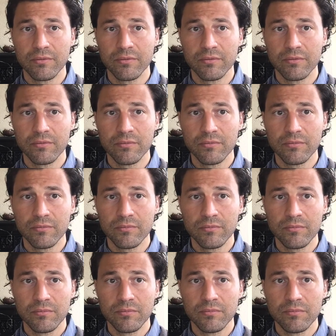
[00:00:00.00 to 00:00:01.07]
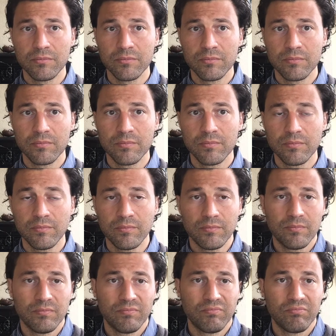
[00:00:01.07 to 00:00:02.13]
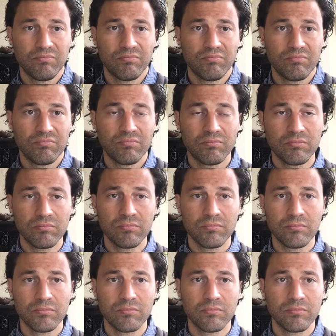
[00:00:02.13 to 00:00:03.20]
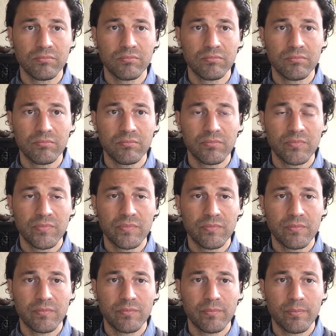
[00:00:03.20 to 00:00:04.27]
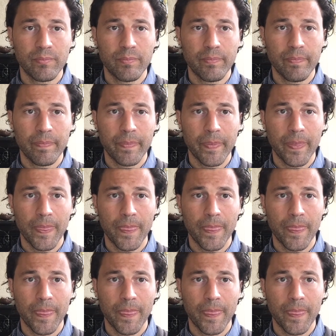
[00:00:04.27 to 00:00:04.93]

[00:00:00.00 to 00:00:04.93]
(silence)